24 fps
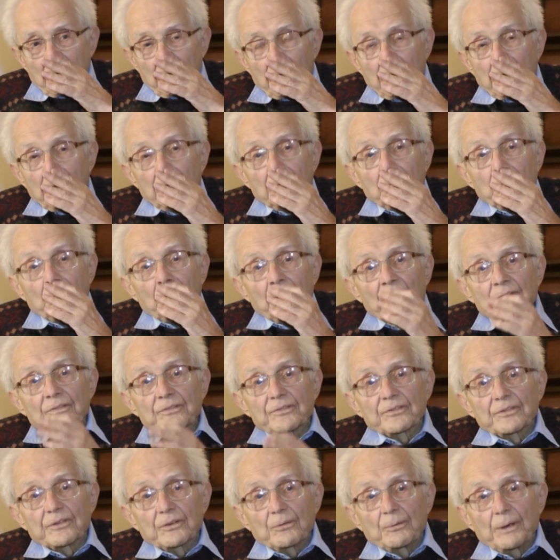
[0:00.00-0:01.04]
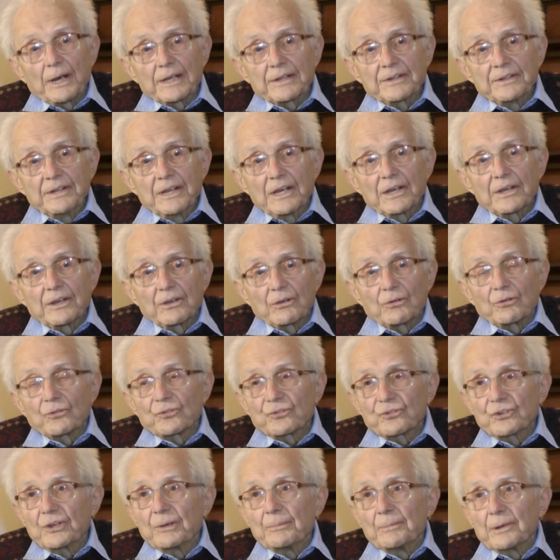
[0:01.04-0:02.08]
was quite near
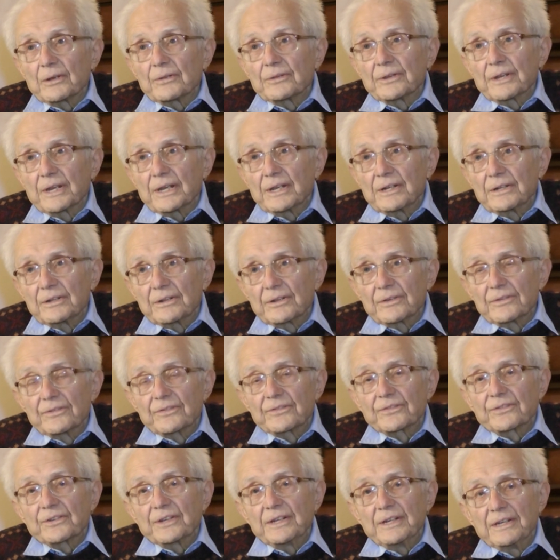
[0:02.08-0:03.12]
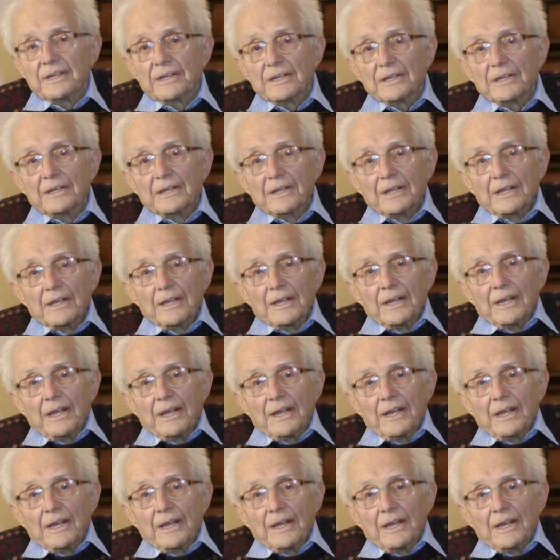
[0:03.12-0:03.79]
Hiroshima on the inland sea.